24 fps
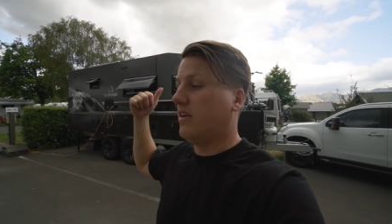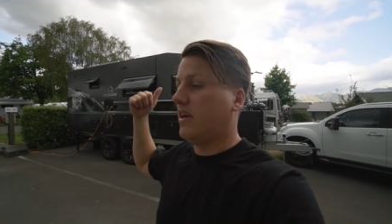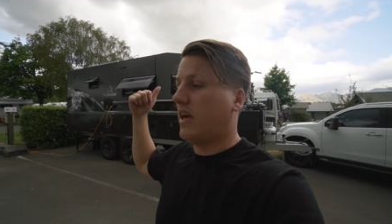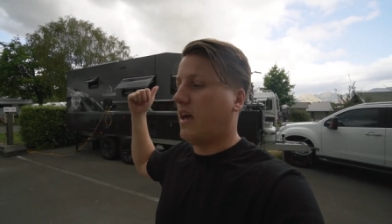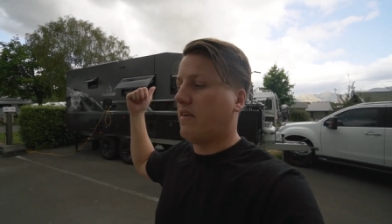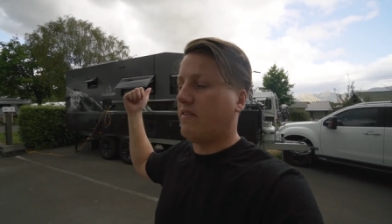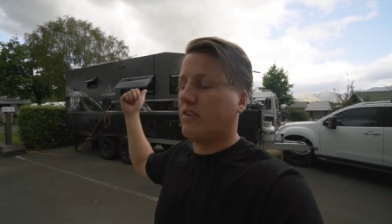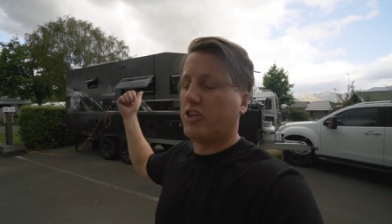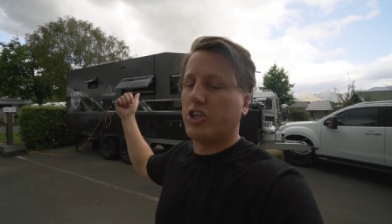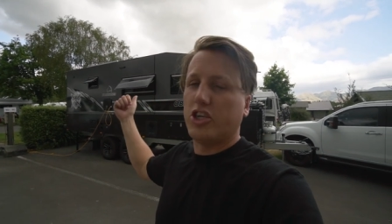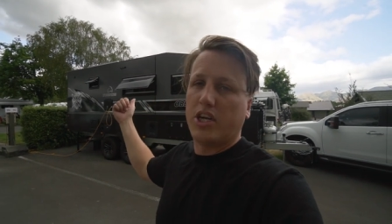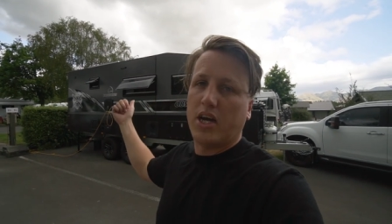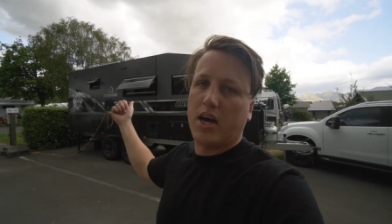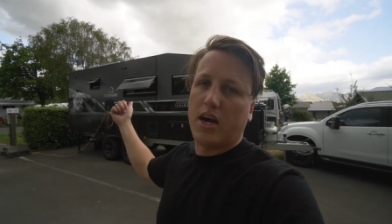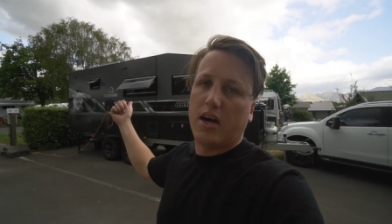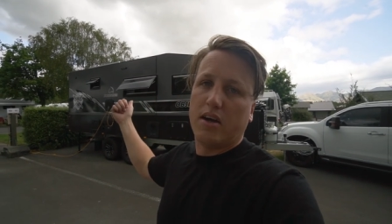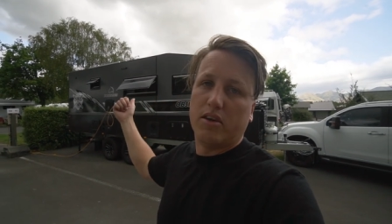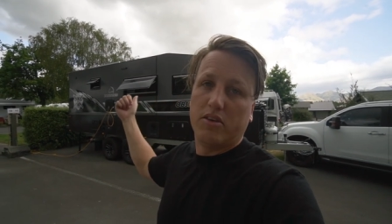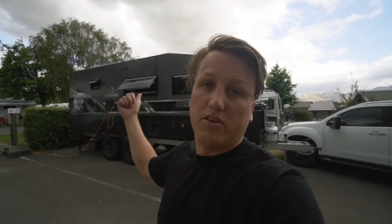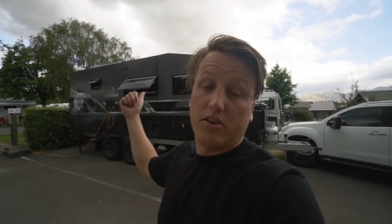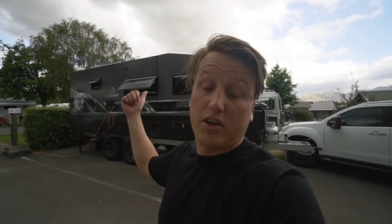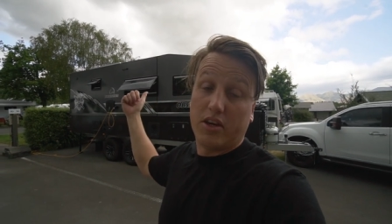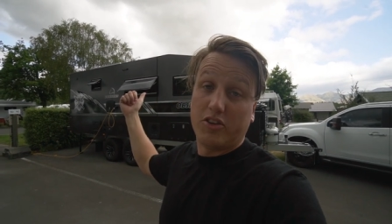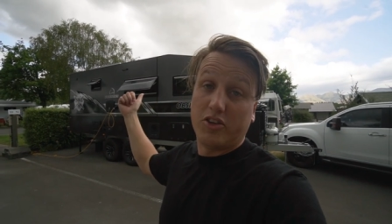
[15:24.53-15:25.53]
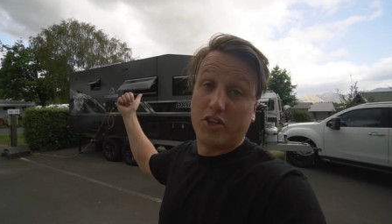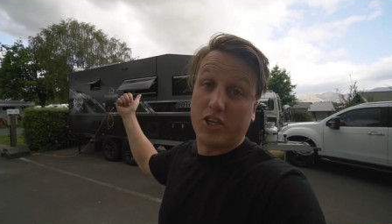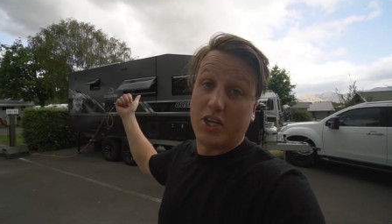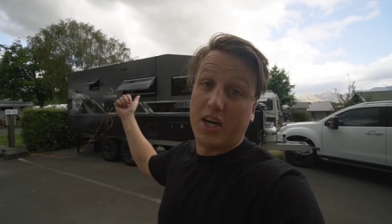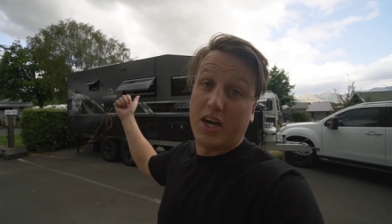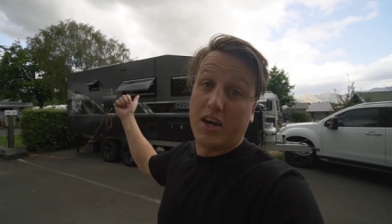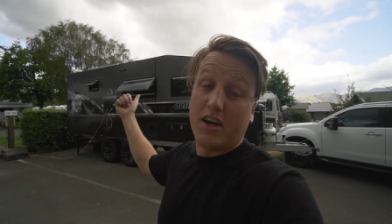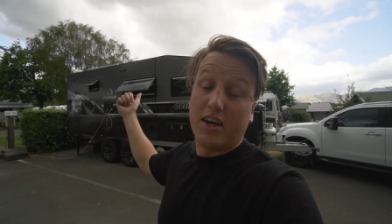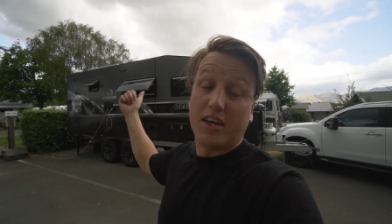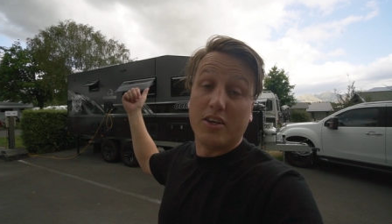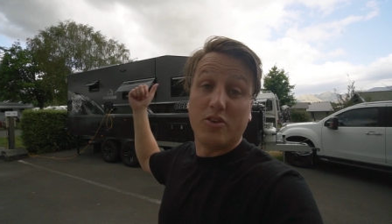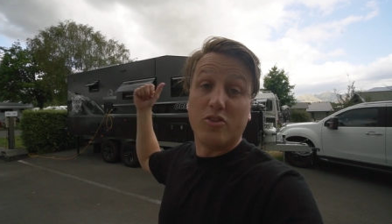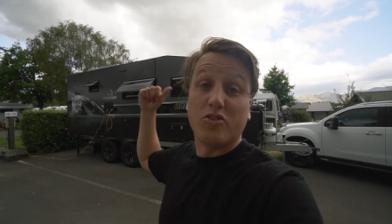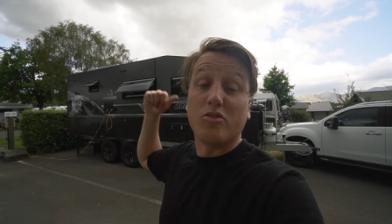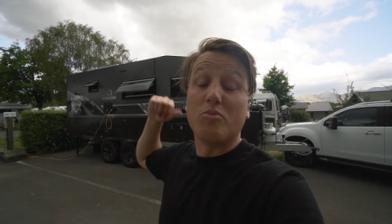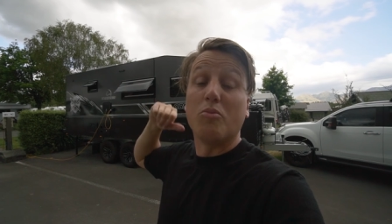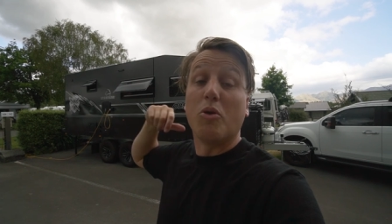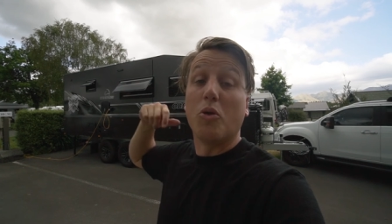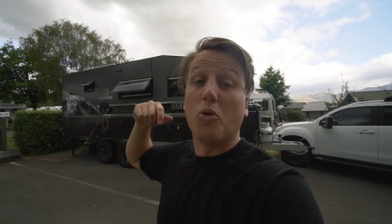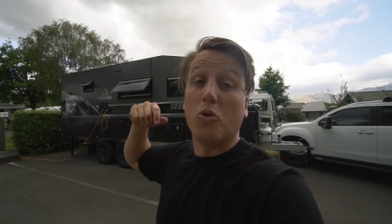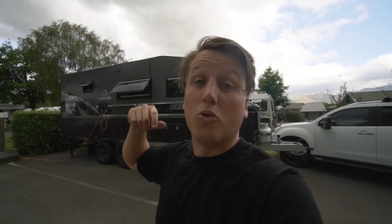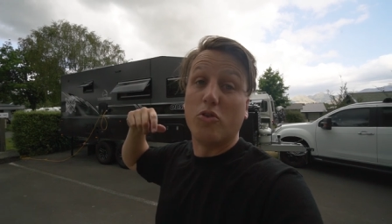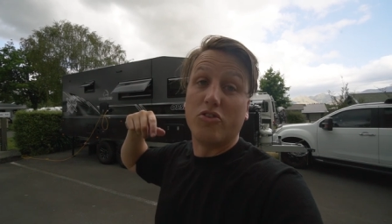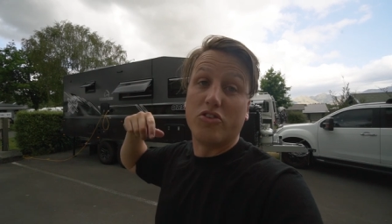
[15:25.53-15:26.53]
have a shower, nice shower, and do
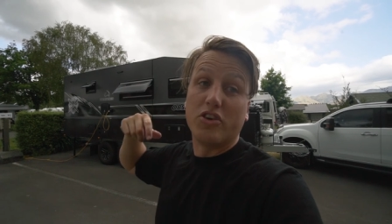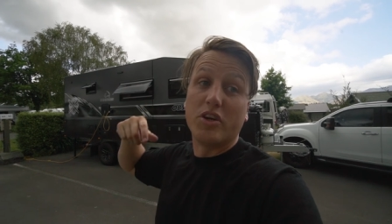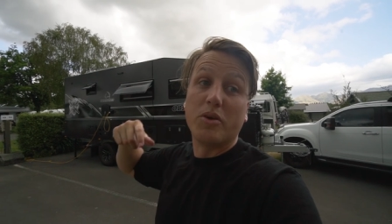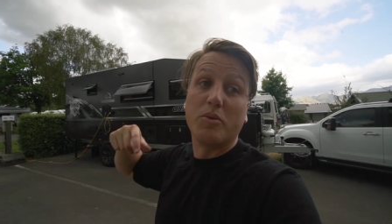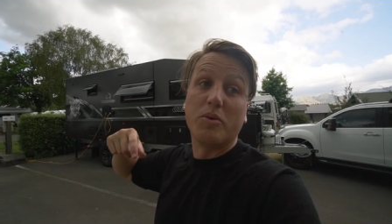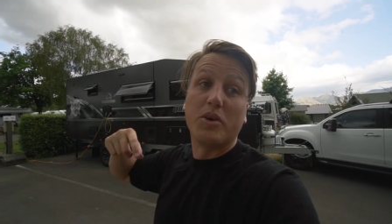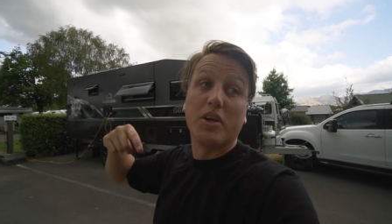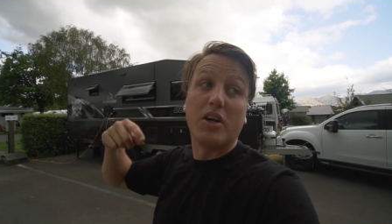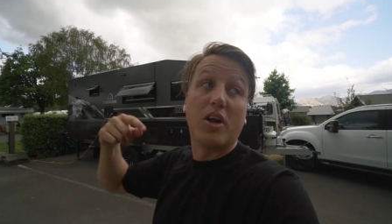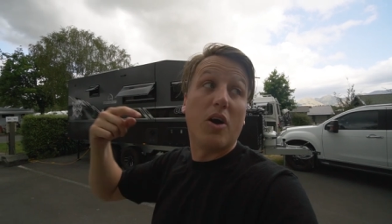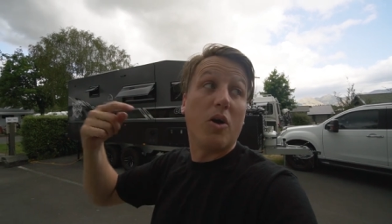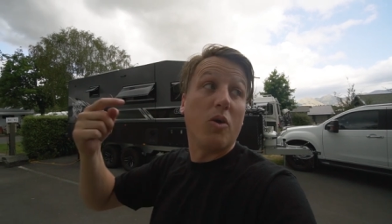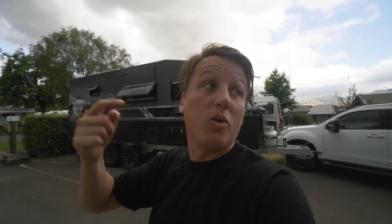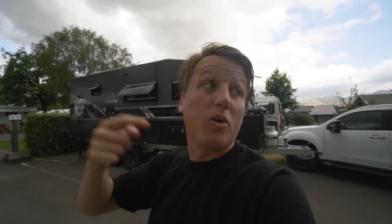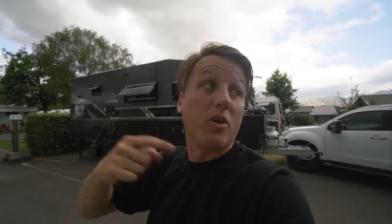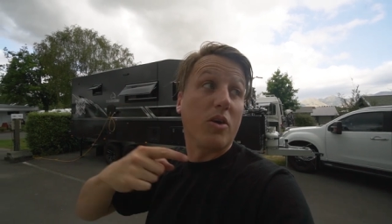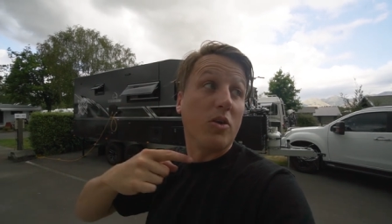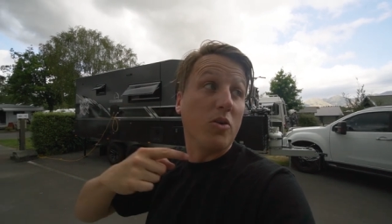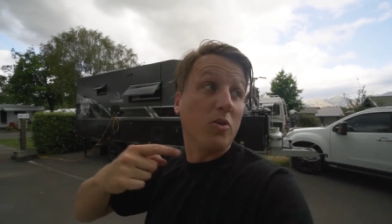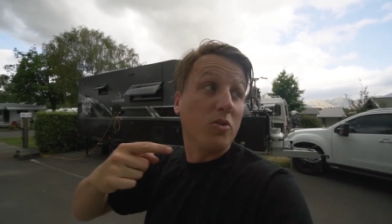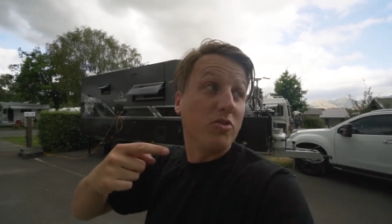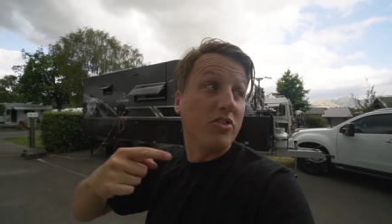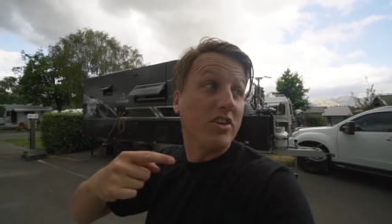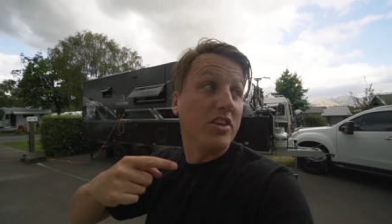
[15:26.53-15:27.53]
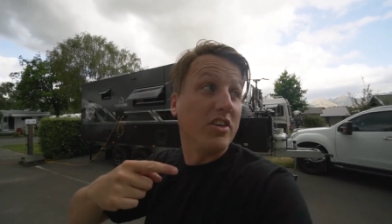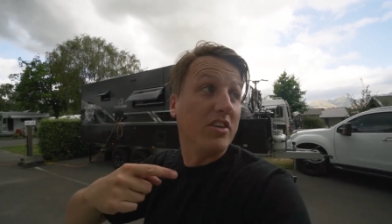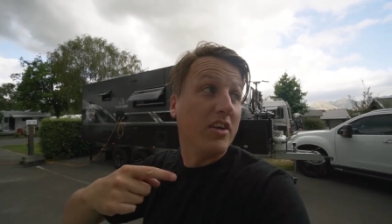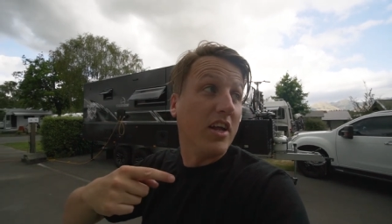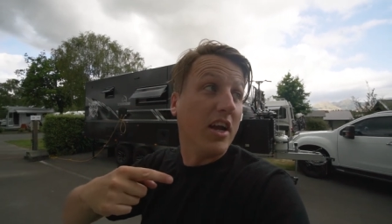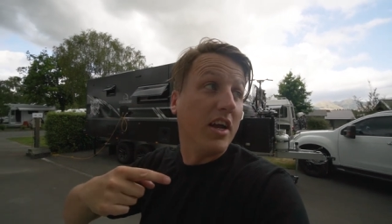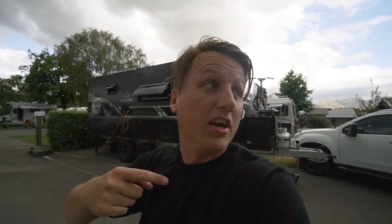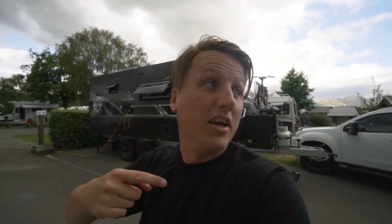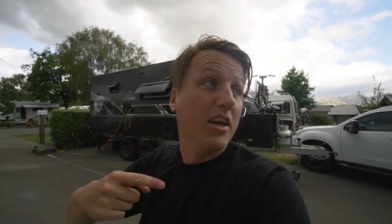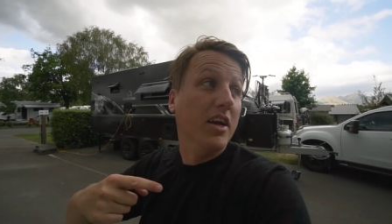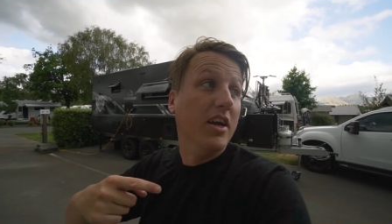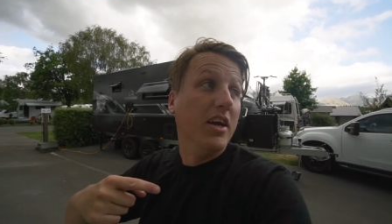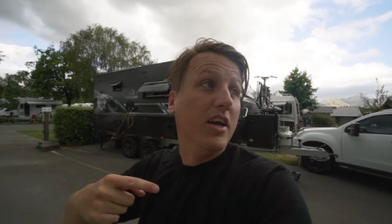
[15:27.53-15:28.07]
some laundry. We did a whole lot of laundry today.